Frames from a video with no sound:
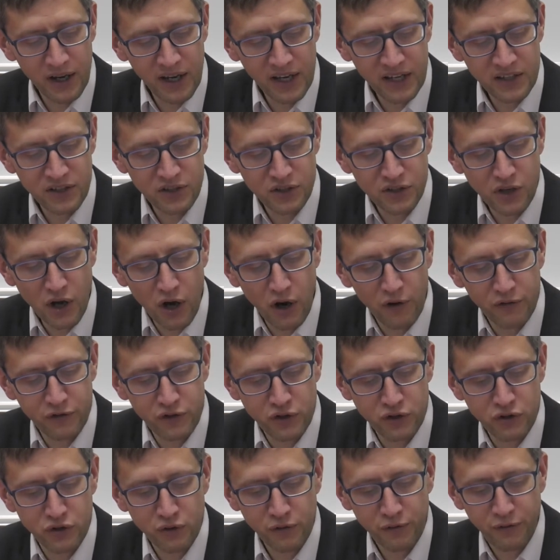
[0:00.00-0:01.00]
It
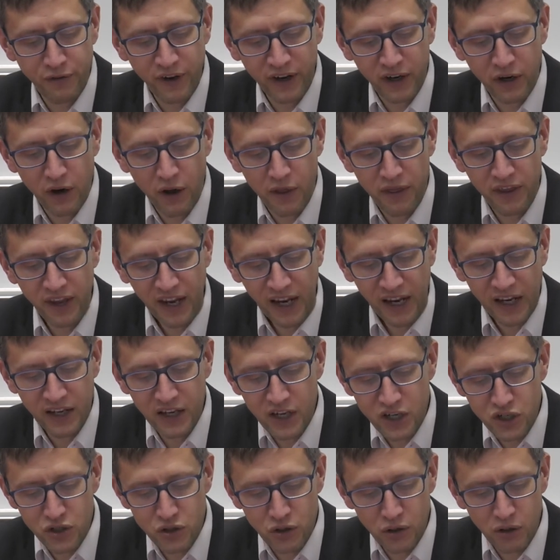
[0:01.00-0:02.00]
served to figure the
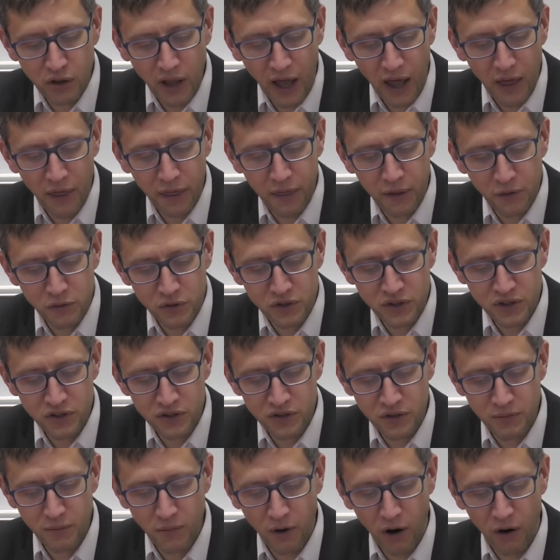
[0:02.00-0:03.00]
initial
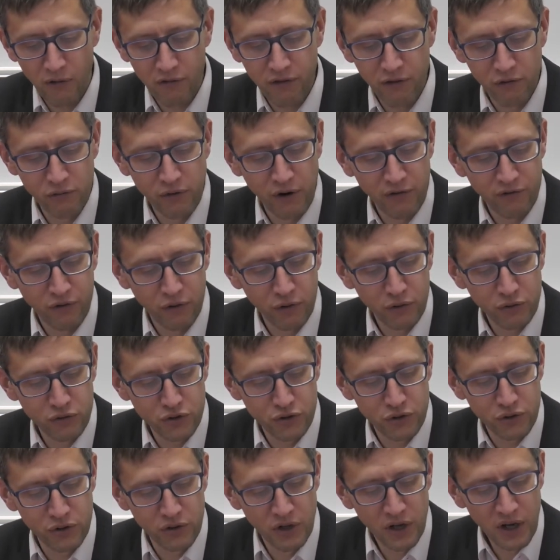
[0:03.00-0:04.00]
enthusiasm of the
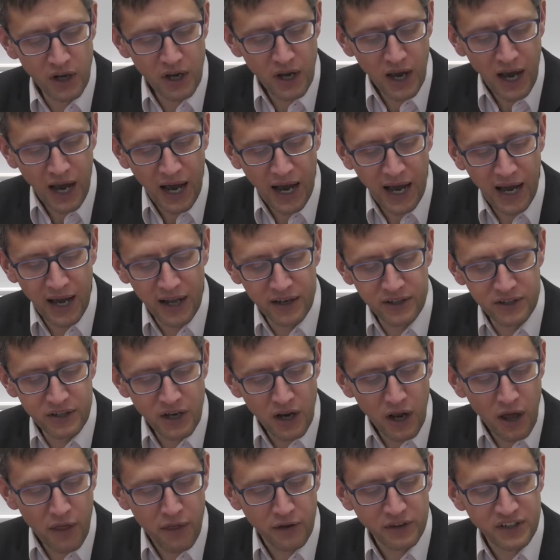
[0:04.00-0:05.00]
revolution and
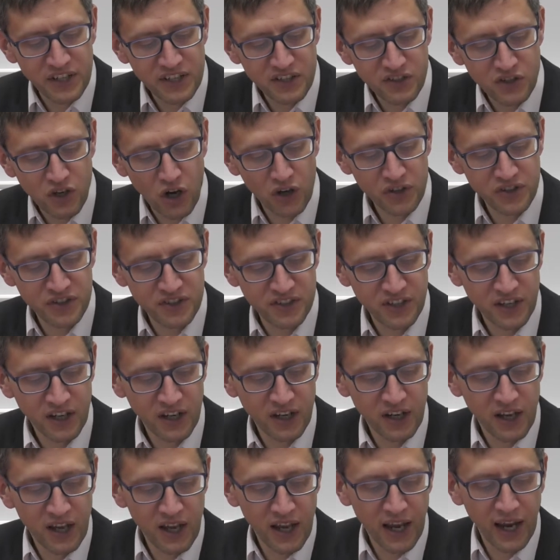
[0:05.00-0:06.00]
the
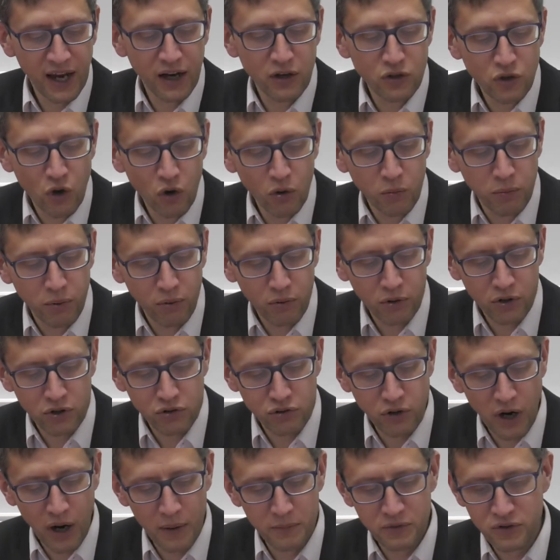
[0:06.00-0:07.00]
disgusting, ignoble
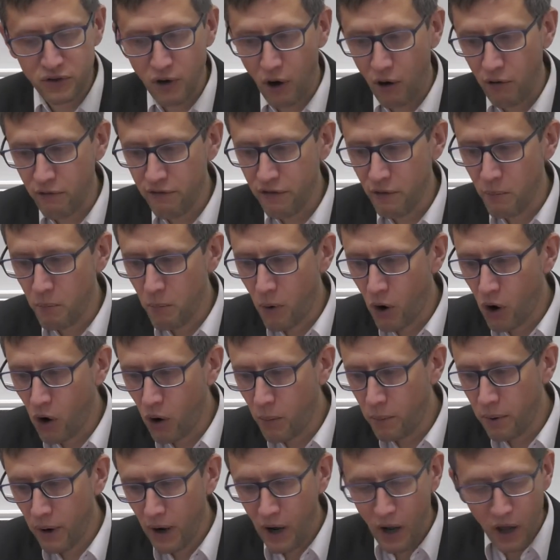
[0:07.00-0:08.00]
crimes of the
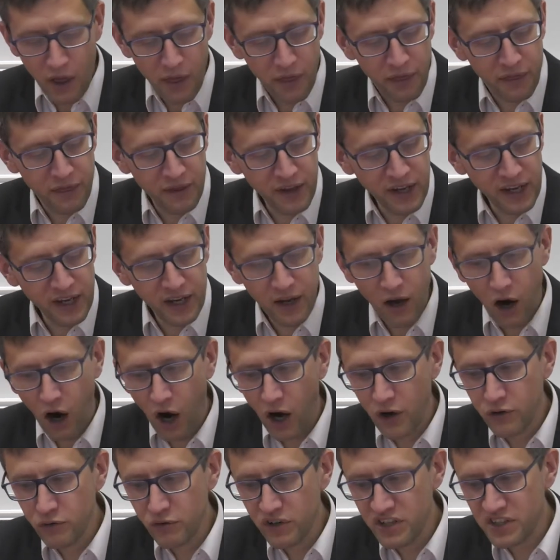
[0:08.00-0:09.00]
mob, the
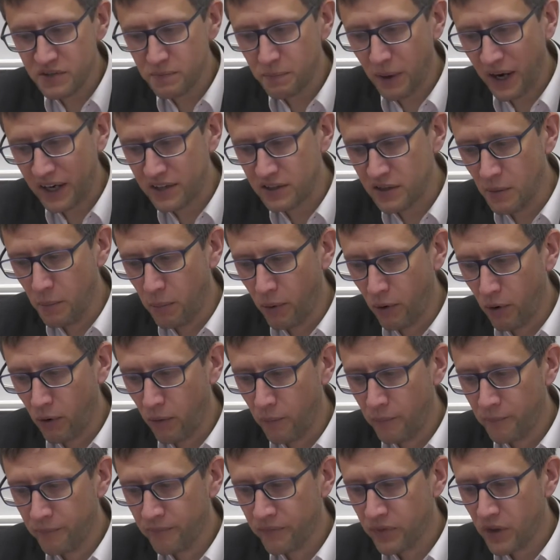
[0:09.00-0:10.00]

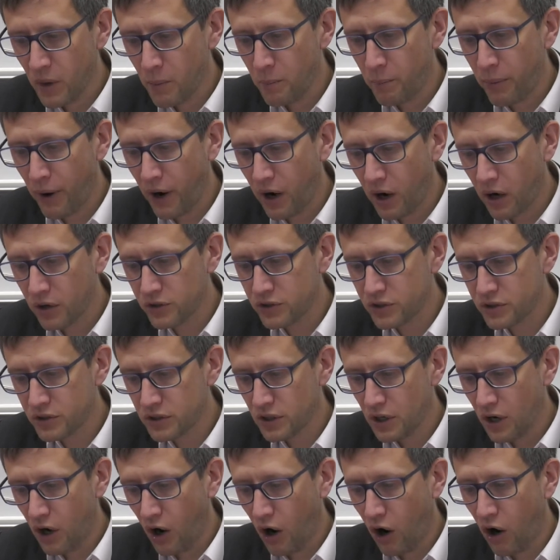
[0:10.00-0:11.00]
unrespectable
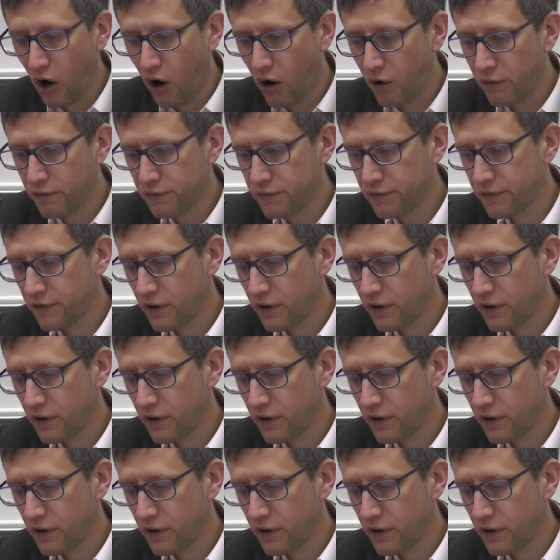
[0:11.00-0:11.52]
parts of